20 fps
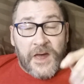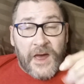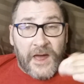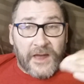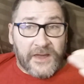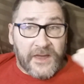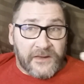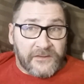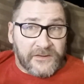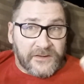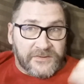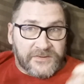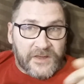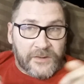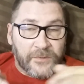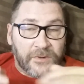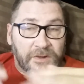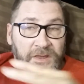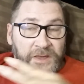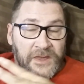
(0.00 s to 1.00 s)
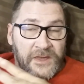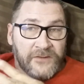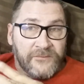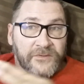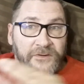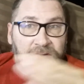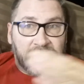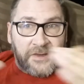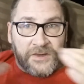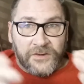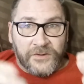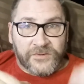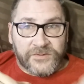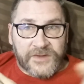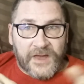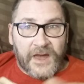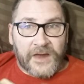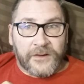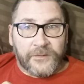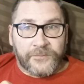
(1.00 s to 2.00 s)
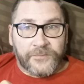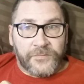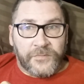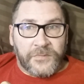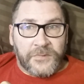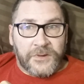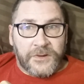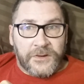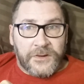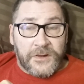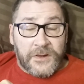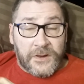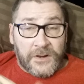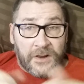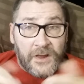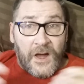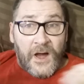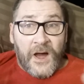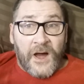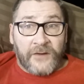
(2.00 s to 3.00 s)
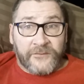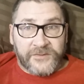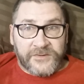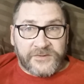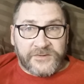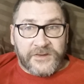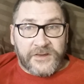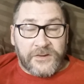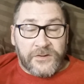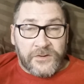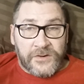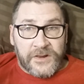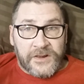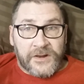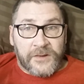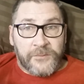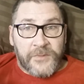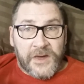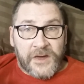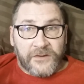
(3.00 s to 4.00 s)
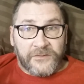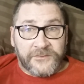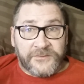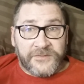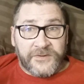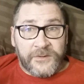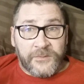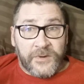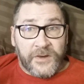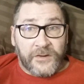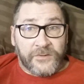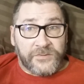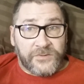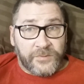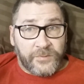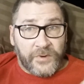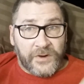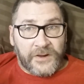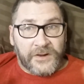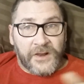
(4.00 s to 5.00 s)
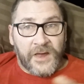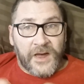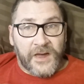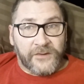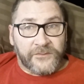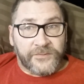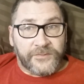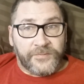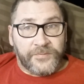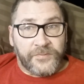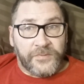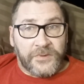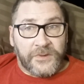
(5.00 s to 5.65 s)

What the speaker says: I give an example, Eve kills Adam. Now, obviously, you need a male and female to bring life.